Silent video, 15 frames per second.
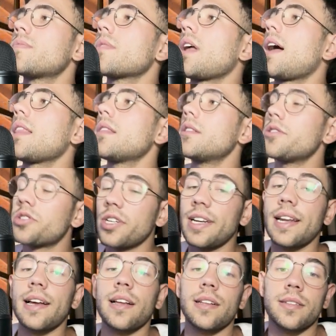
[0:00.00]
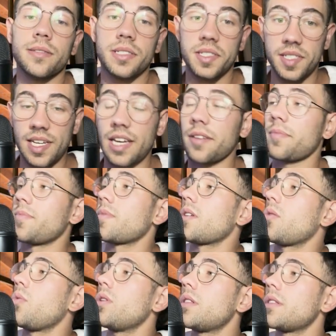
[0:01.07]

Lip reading: and Lucila, the same, will